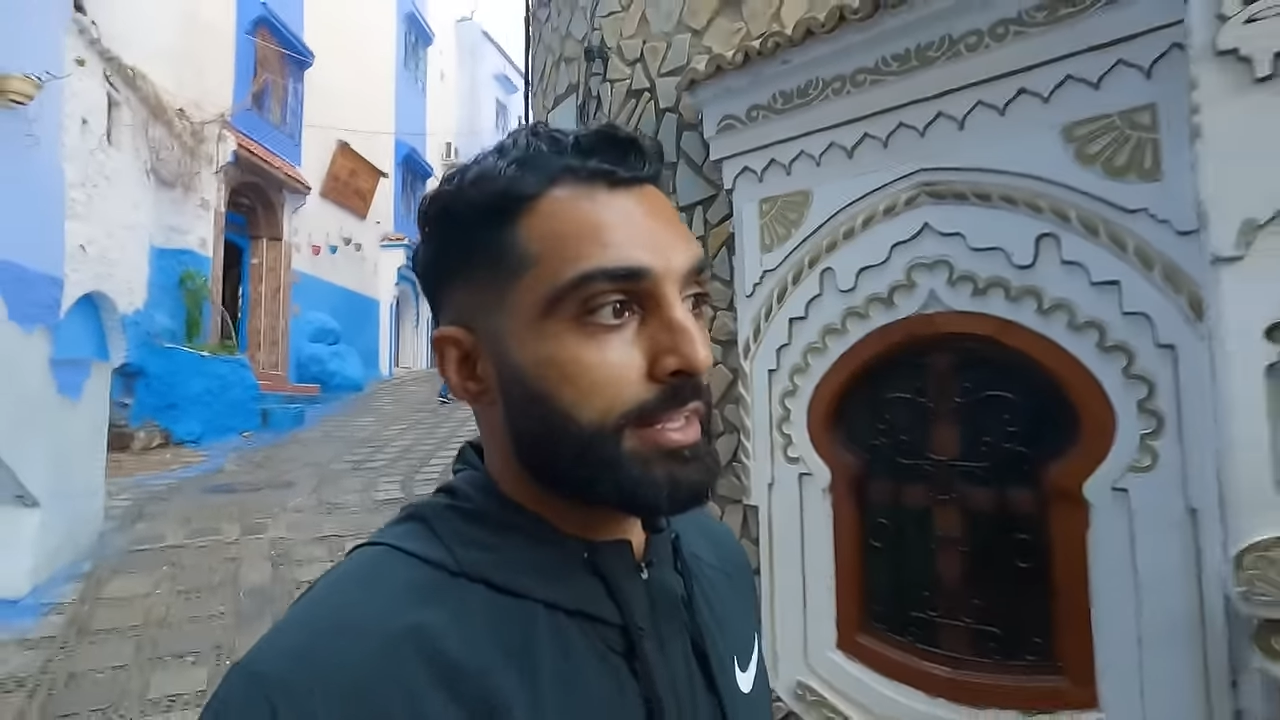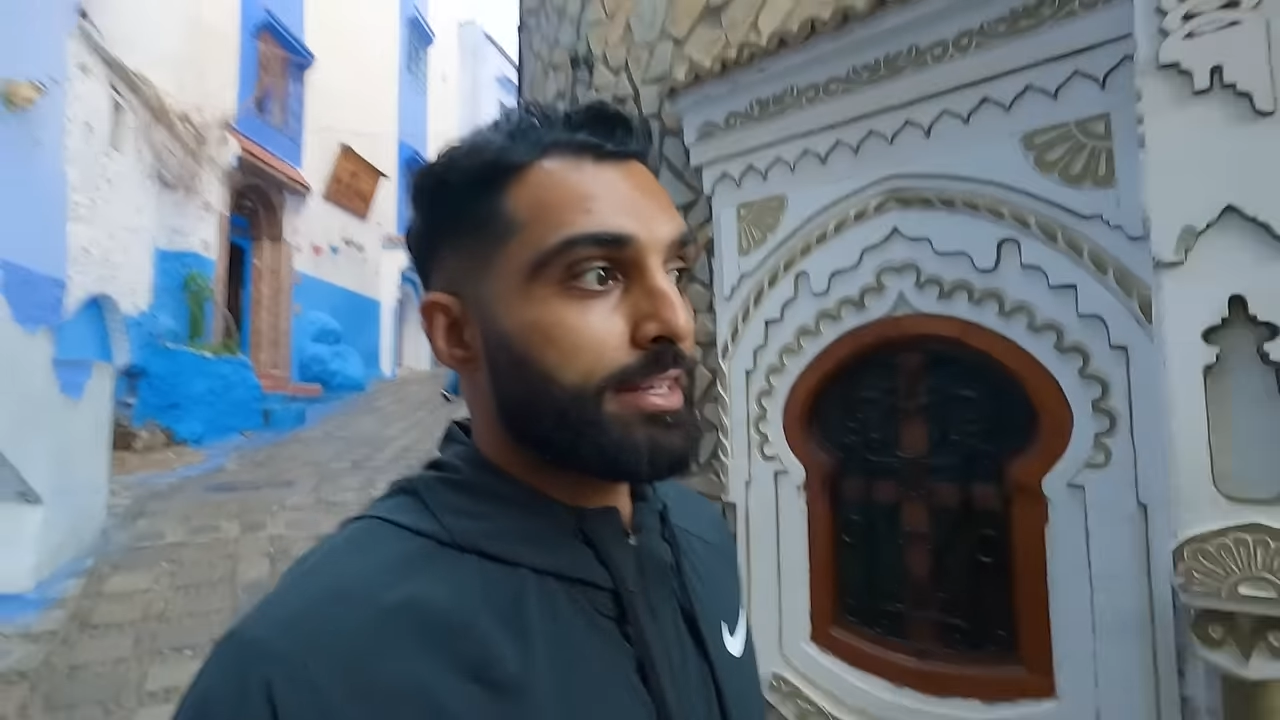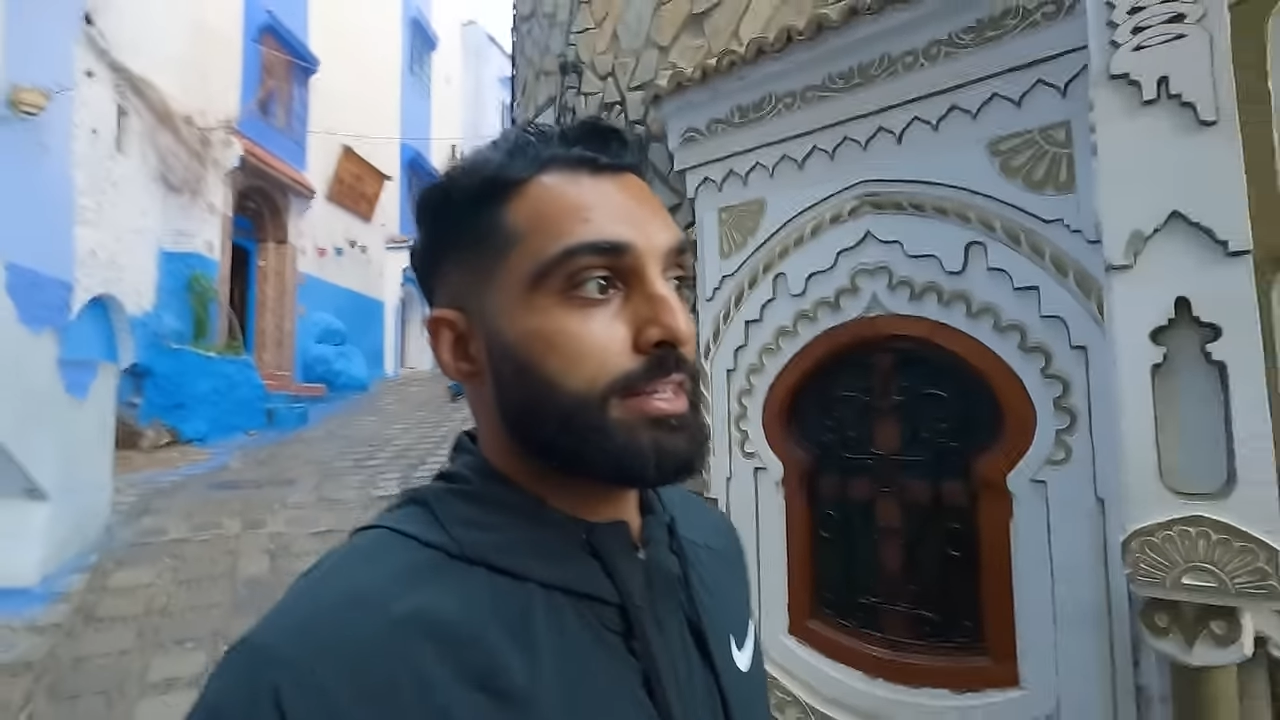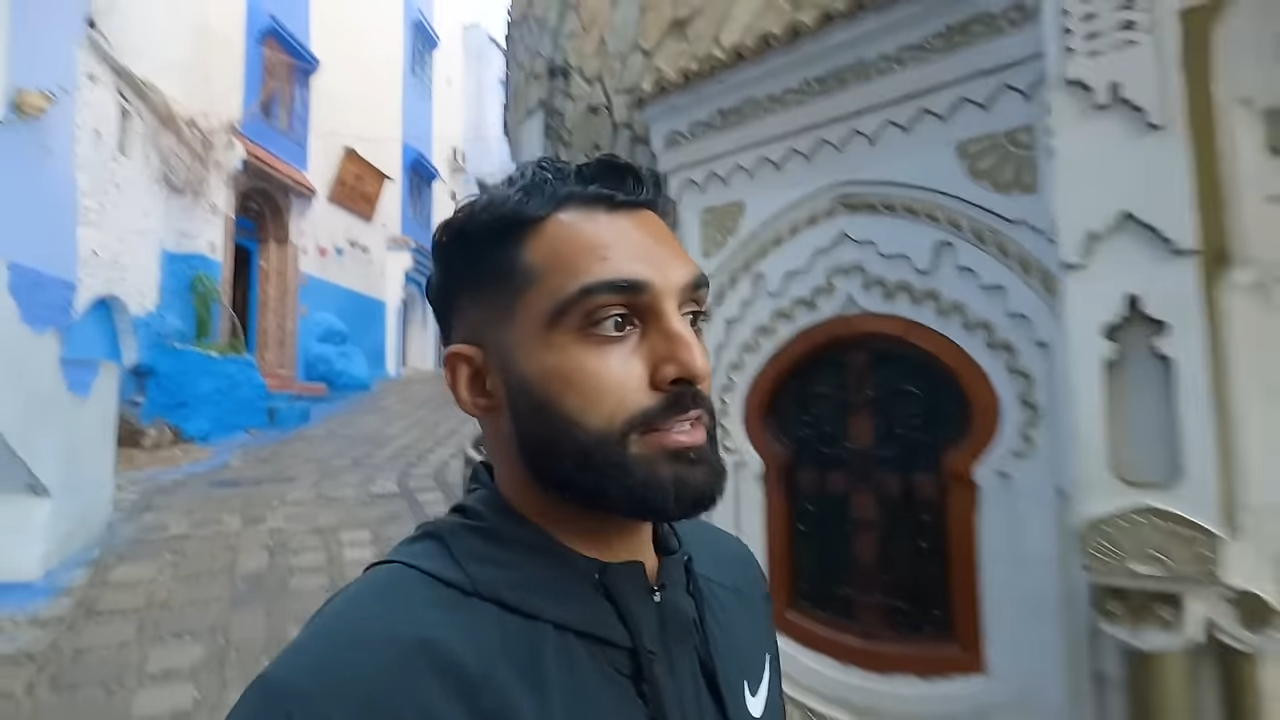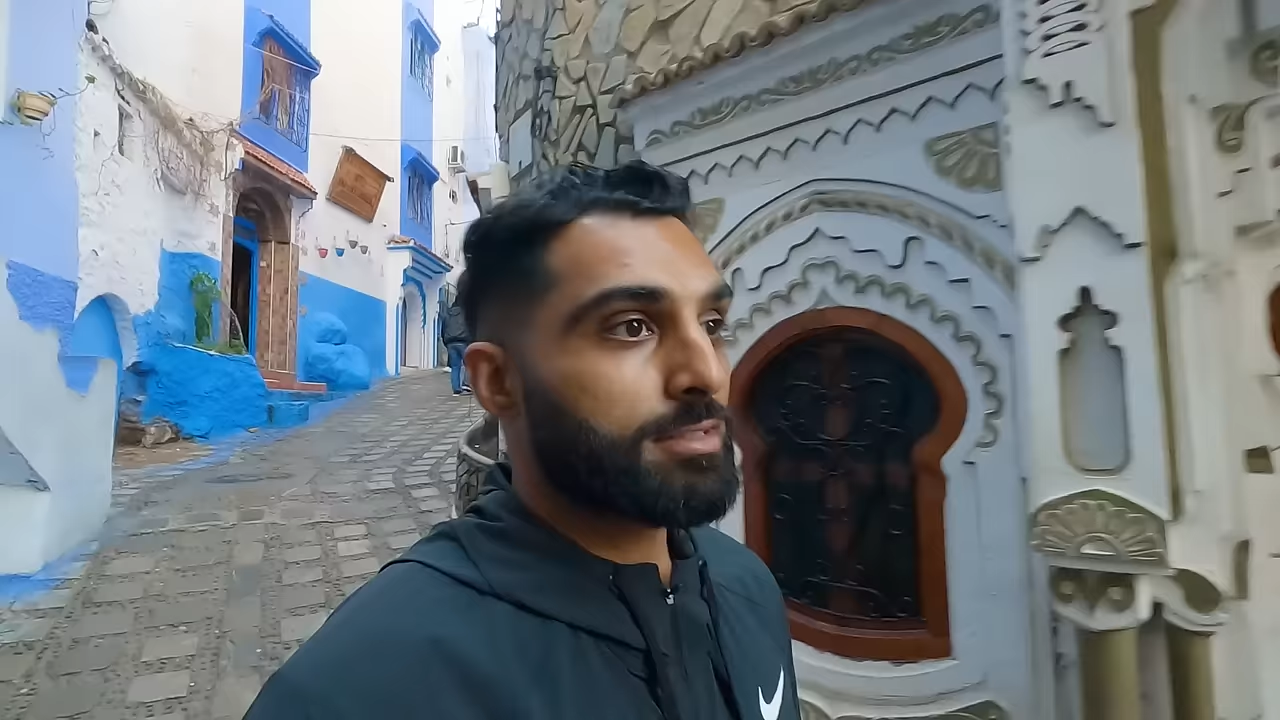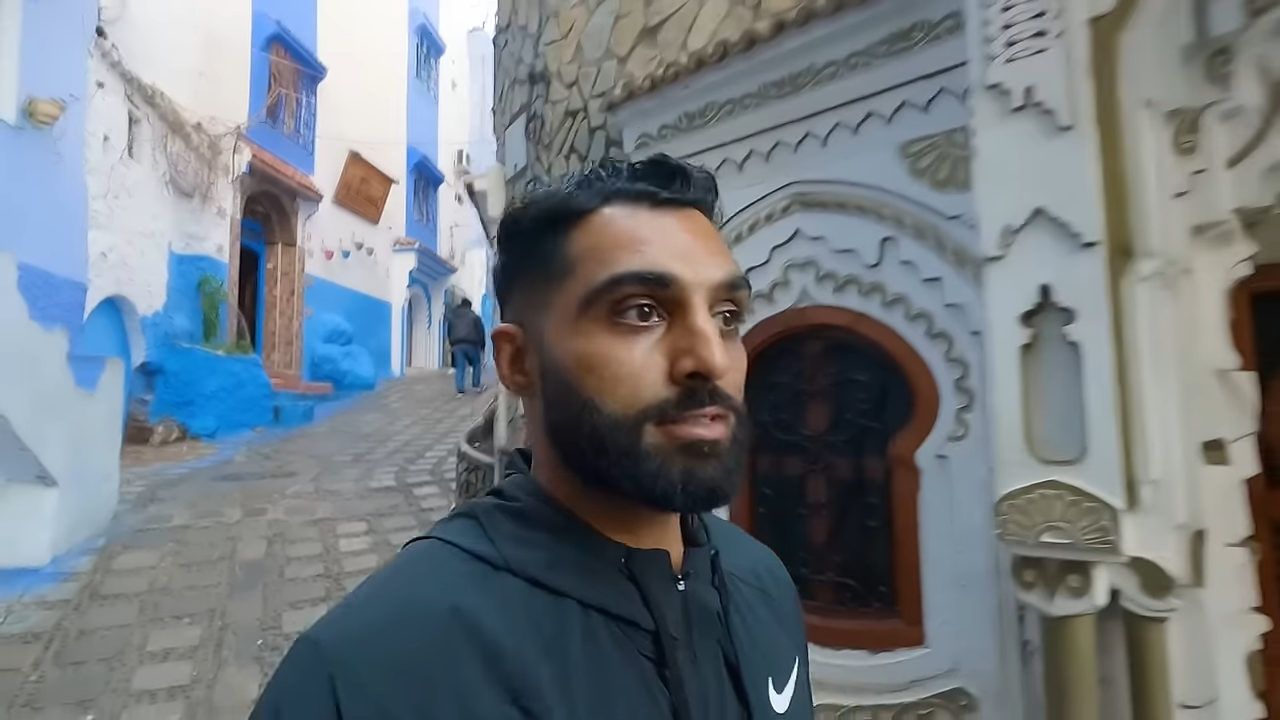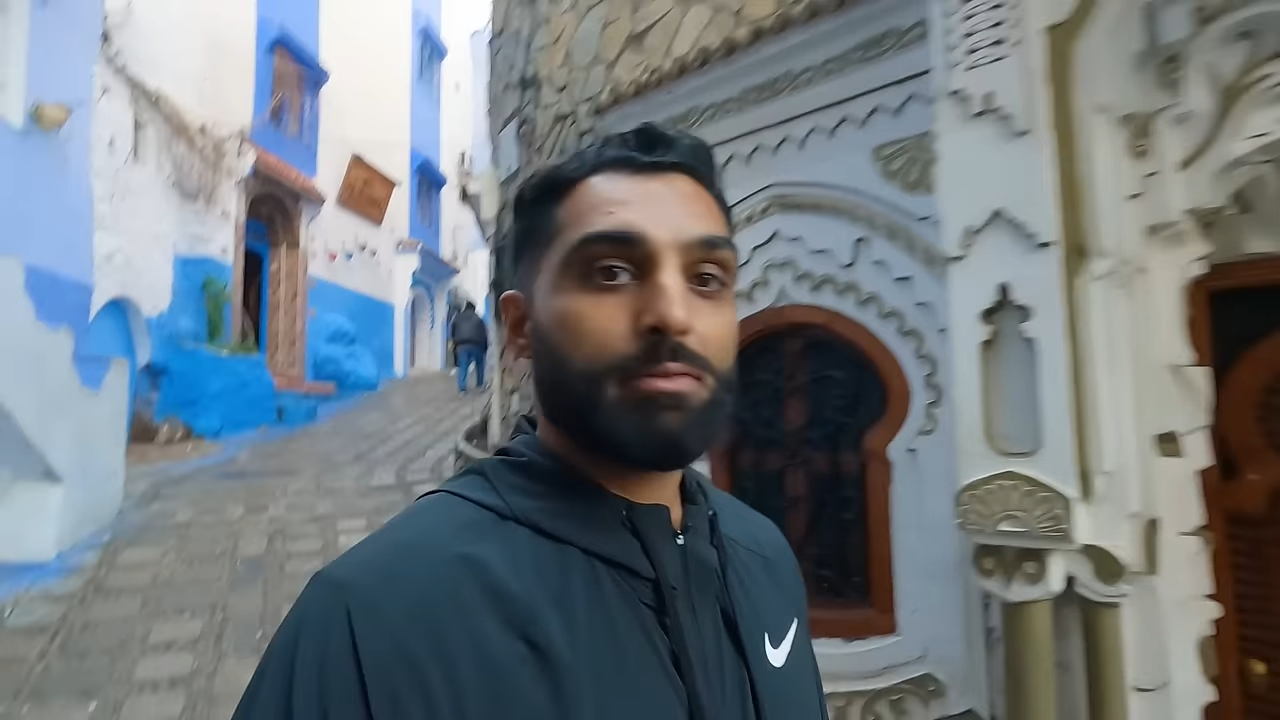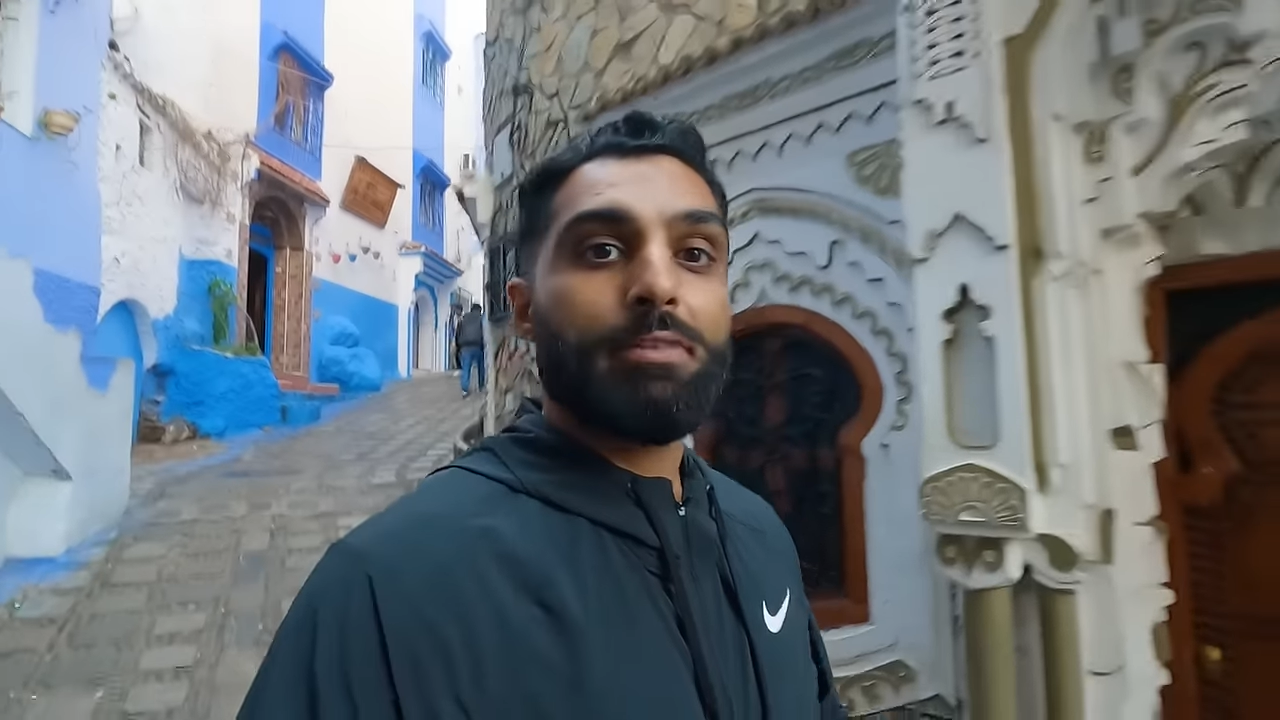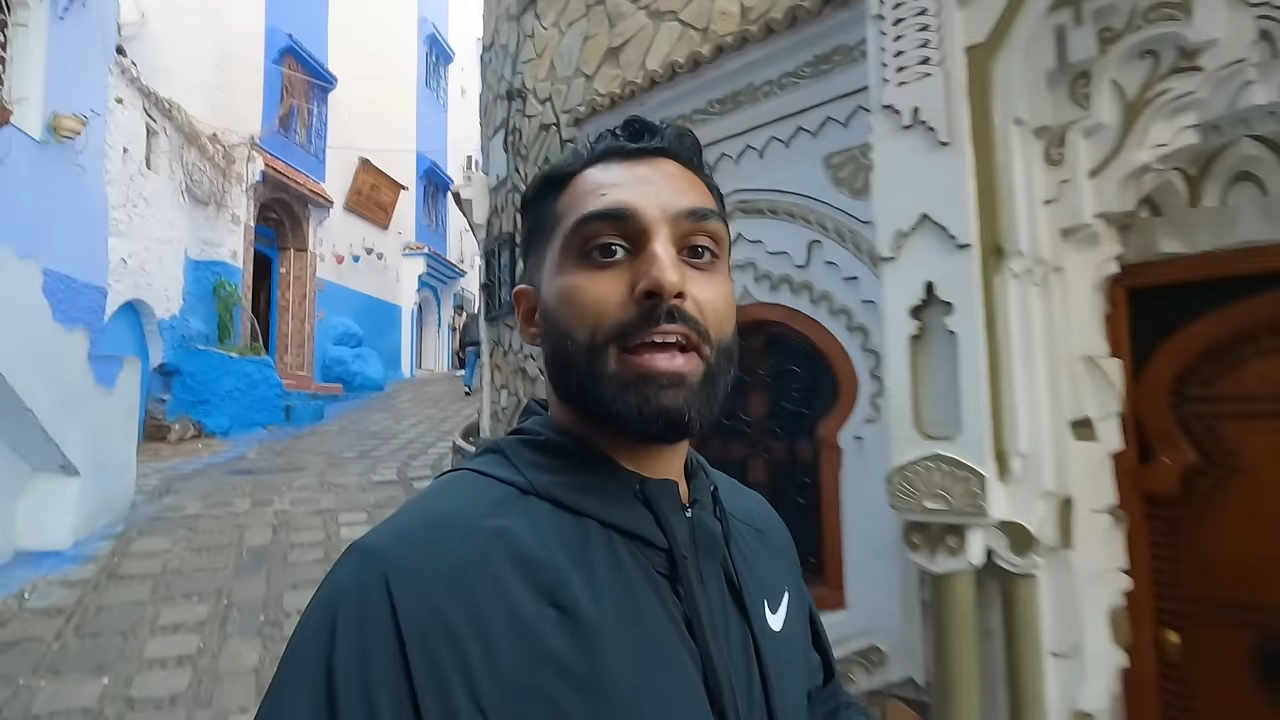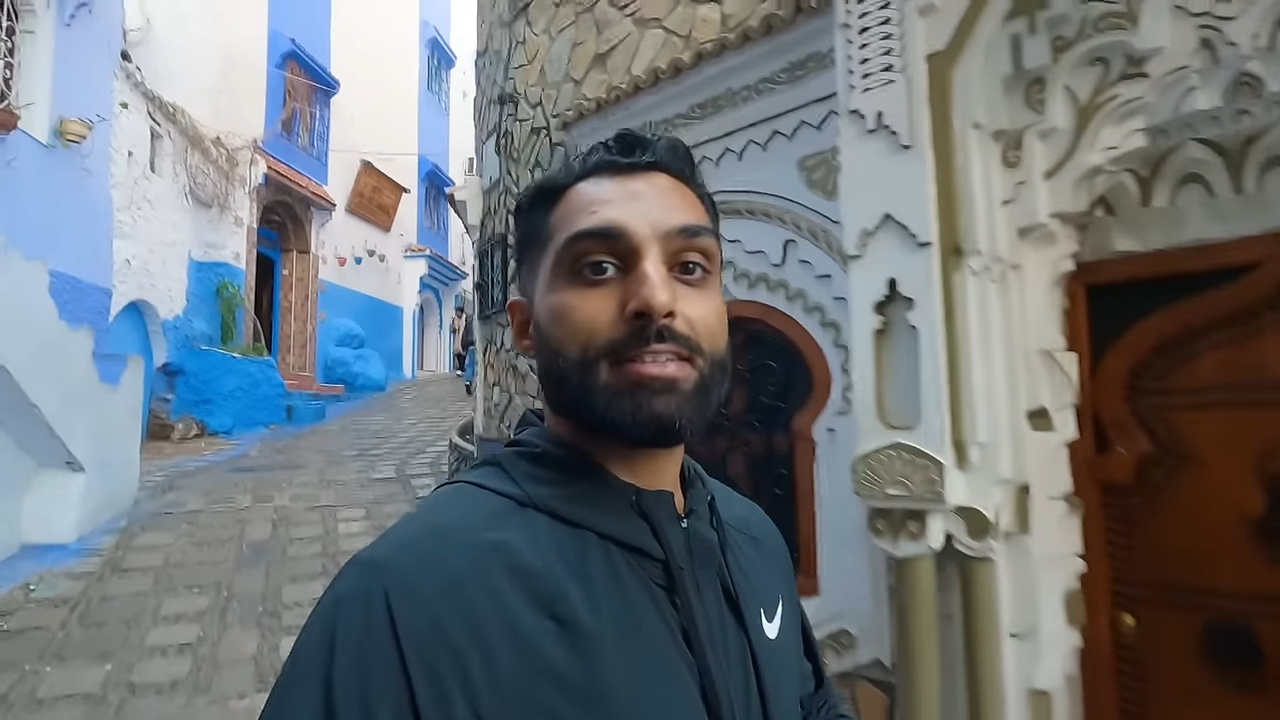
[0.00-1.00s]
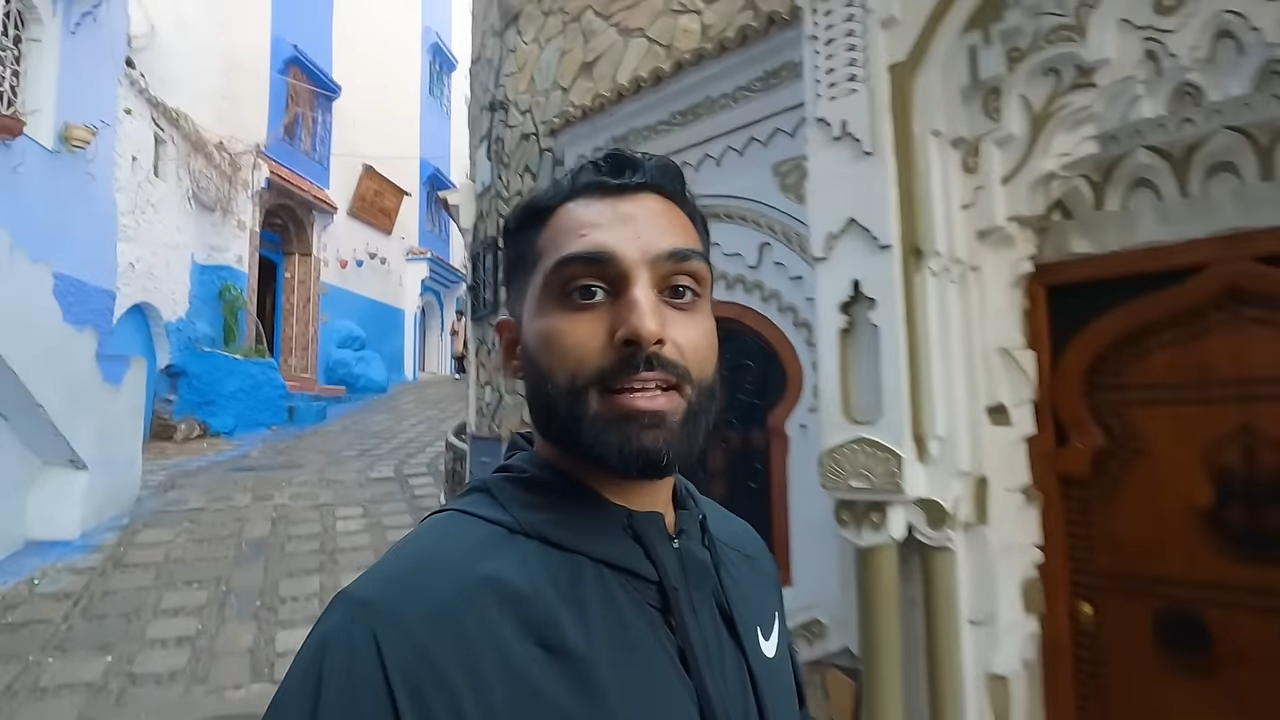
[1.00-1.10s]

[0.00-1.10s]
is the fact